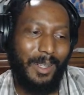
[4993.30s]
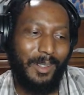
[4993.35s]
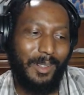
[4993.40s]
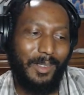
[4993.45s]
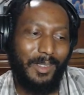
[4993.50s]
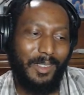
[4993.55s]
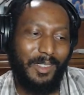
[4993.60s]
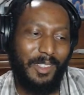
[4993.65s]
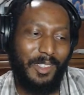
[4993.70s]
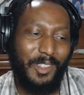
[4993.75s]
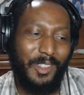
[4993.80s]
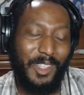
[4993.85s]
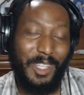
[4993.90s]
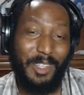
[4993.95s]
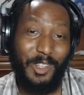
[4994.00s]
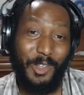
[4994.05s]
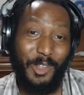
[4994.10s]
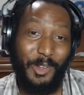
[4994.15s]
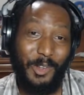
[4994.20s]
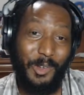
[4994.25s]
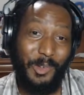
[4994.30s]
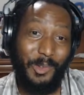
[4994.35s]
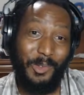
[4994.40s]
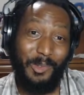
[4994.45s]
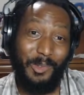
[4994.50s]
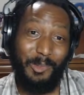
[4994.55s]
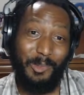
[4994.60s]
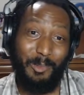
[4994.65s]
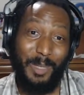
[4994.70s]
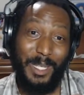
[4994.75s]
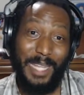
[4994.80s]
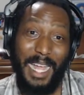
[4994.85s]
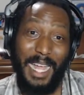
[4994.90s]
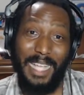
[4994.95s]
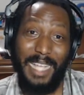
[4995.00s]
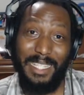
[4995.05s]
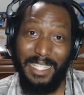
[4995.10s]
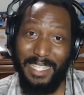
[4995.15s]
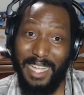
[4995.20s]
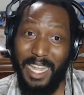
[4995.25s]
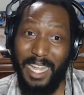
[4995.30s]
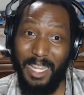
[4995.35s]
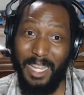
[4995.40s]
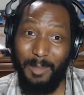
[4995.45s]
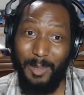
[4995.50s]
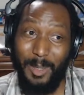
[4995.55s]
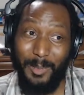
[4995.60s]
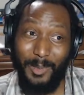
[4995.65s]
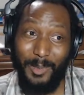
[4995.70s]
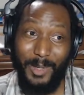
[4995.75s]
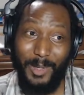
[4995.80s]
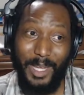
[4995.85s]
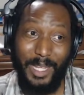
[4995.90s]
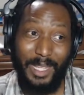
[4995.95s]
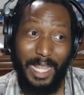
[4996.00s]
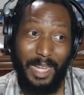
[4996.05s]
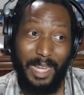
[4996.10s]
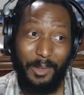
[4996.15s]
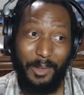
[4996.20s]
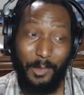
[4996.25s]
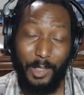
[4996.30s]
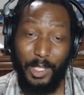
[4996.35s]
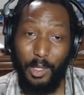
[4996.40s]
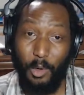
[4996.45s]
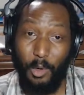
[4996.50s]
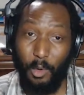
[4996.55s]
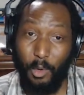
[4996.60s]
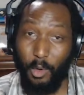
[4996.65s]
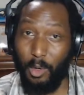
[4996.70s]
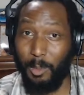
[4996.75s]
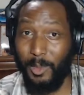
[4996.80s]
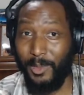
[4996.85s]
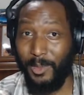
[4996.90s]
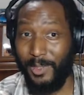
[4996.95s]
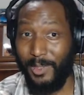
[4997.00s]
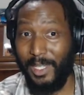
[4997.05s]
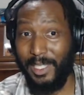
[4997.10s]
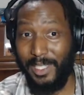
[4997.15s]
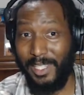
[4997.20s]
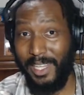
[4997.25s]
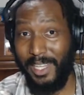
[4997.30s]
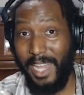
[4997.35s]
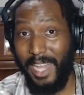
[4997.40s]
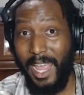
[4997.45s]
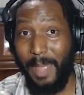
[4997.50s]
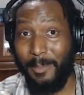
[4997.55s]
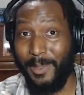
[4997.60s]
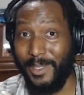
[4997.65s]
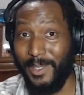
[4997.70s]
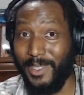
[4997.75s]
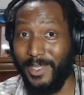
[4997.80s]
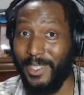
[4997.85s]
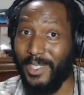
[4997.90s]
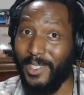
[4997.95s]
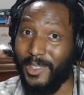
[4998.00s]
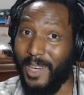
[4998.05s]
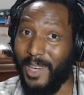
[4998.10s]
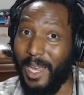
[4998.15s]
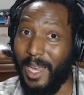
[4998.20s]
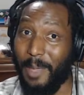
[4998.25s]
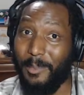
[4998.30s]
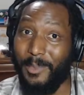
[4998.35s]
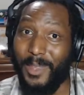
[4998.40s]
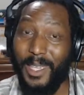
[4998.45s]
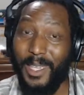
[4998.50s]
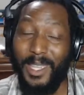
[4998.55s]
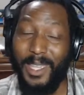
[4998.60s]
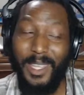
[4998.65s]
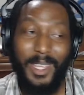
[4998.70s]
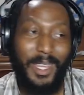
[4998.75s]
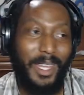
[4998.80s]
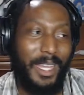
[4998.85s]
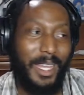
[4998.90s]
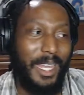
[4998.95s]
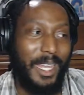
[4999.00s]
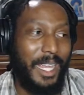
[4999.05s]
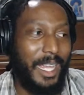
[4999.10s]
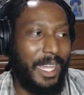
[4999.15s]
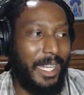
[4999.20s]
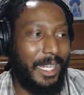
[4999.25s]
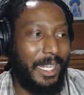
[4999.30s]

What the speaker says: You can be nice and kind to people, and like really horrible things can happen to you, right? And